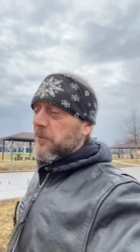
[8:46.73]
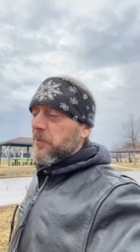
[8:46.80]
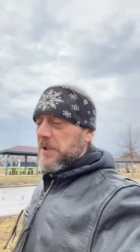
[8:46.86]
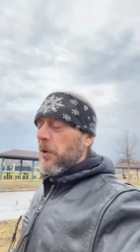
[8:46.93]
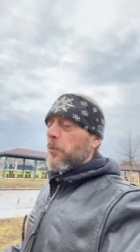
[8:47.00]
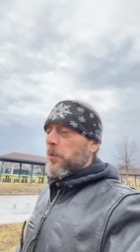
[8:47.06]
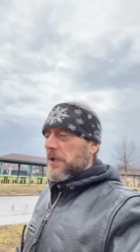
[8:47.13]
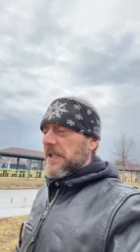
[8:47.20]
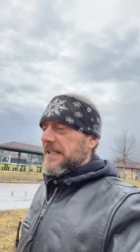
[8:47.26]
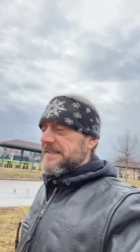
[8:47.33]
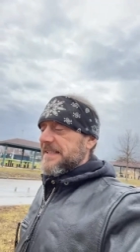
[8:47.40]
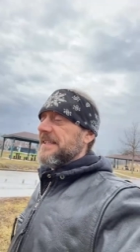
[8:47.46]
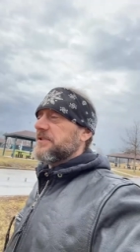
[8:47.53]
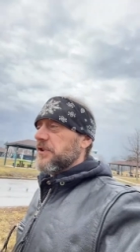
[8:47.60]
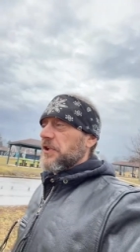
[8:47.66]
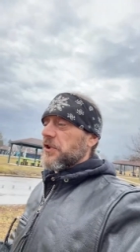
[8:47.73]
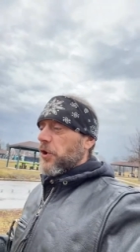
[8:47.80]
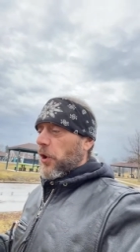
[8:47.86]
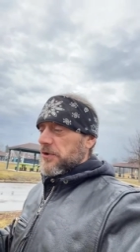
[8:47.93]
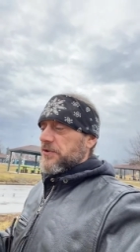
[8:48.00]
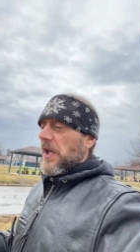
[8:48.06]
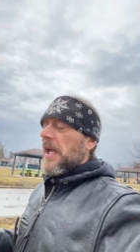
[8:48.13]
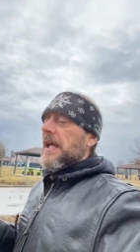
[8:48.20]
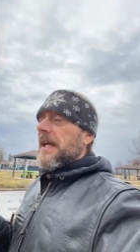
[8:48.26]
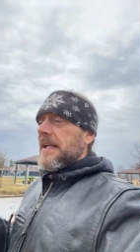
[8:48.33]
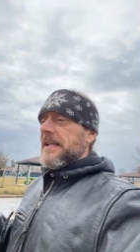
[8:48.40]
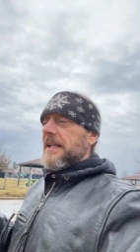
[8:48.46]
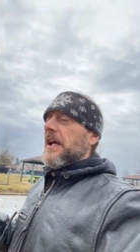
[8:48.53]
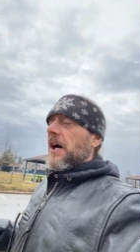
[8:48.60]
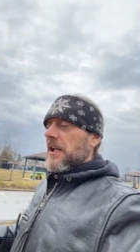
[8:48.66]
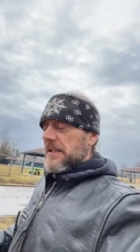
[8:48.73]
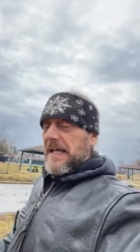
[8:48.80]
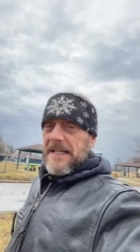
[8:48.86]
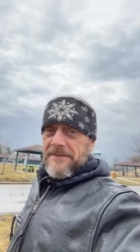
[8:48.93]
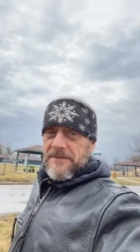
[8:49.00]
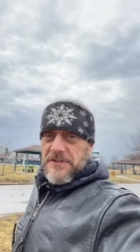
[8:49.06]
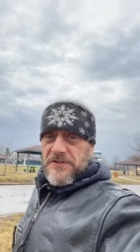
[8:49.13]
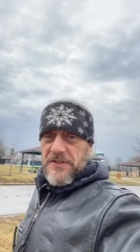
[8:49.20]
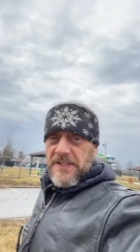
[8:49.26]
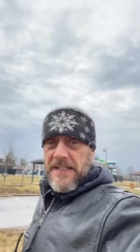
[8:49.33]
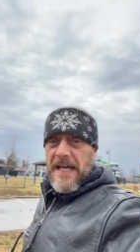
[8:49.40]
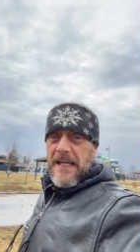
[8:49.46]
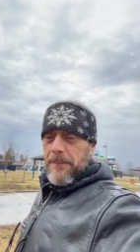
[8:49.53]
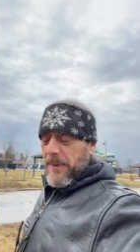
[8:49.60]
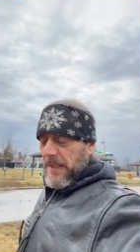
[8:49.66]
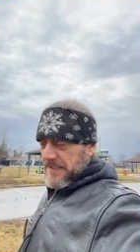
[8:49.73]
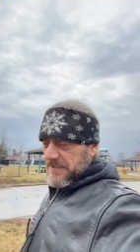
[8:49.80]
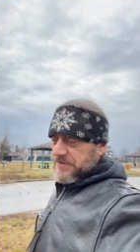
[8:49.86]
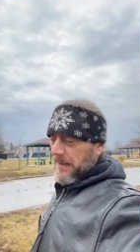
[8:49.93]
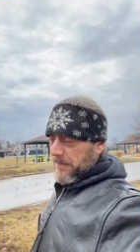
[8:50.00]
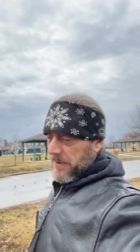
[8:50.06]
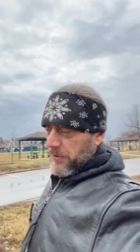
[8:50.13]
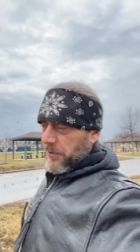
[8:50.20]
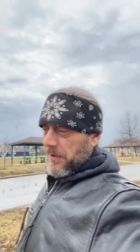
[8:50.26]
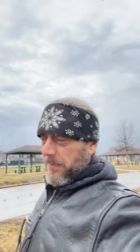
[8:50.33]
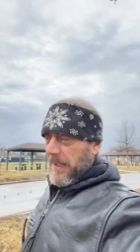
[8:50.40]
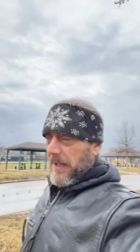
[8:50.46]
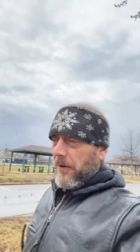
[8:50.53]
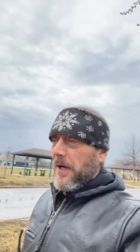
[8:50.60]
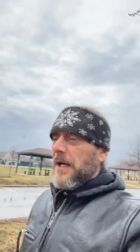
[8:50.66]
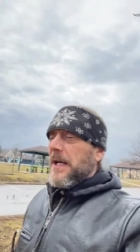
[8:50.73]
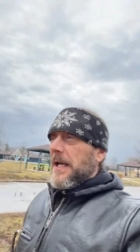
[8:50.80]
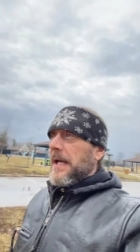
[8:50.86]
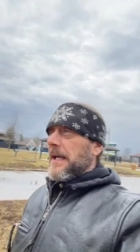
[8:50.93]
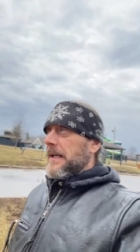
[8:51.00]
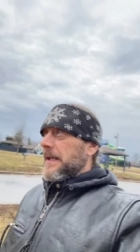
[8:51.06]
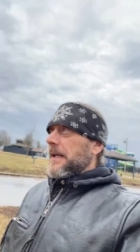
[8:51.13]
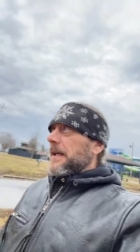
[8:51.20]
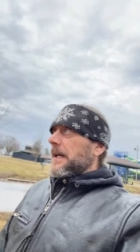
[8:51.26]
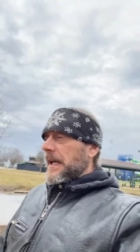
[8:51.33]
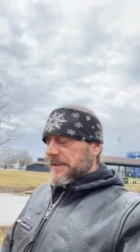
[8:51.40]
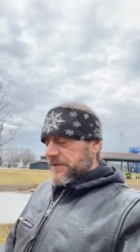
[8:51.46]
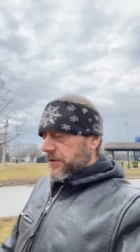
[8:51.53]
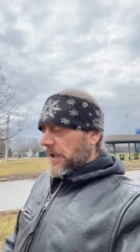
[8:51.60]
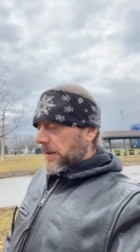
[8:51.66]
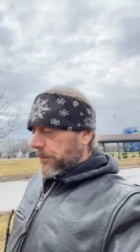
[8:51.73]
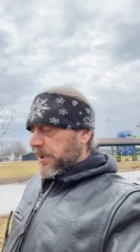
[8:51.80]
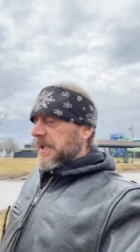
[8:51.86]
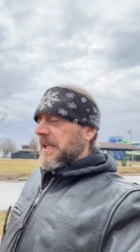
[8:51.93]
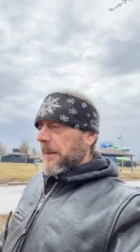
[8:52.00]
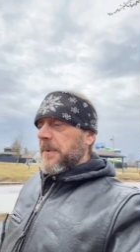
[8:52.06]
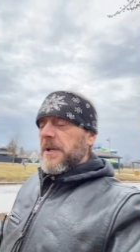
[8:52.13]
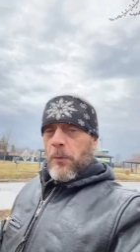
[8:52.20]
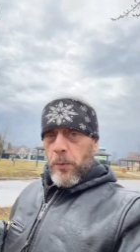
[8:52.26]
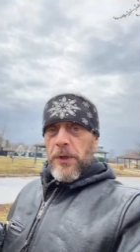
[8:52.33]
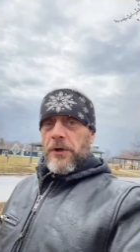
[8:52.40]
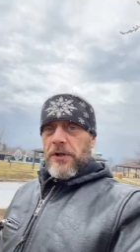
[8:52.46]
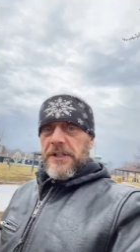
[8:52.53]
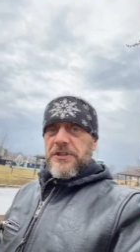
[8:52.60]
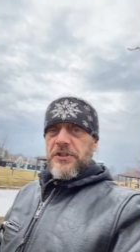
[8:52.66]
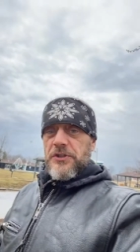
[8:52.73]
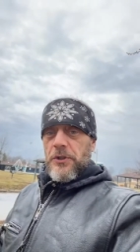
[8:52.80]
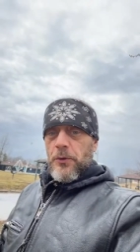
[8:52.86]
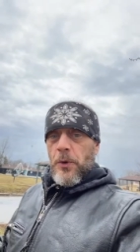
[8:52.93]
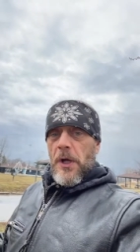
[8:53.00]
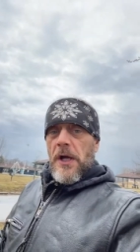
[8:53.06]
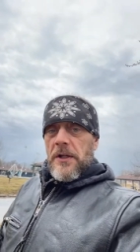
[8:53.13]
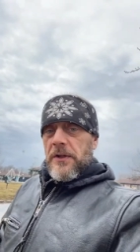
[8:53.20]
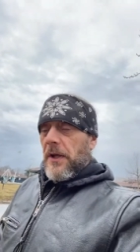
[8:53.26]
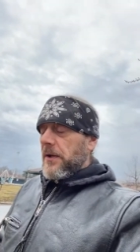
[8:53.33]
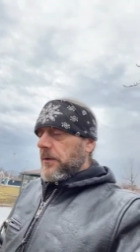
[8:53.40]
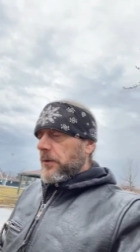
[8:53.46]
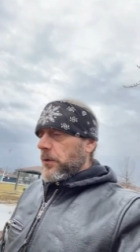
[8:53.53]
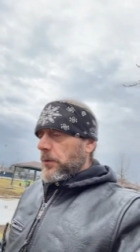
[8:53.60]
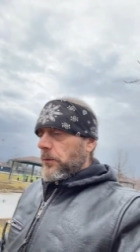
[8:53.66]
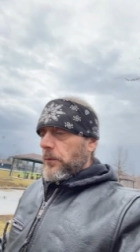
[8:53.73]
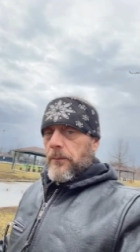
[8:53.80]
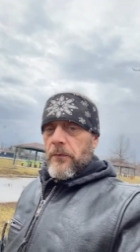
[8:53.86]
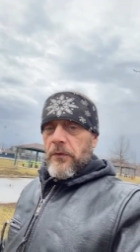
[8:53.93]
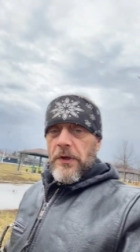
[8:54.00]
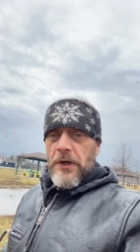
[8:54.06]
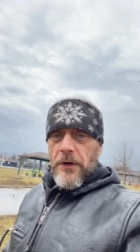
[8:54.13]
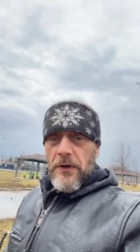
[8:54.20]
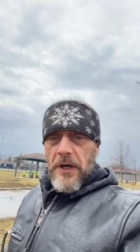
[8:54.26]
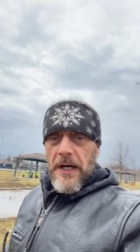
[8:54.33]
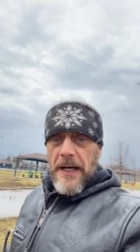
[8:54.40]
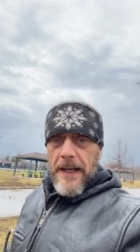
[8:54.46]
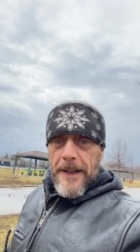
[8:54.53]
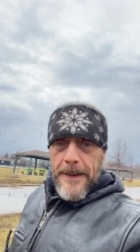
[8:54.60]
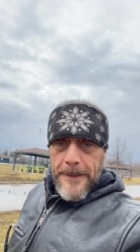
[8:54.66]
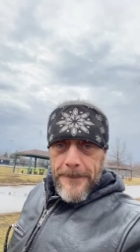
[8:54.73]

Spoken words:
We don't realize that it's going to cost, and a lot of it's the diabetics I'm hearing about, and it's becoming a real issue that they're,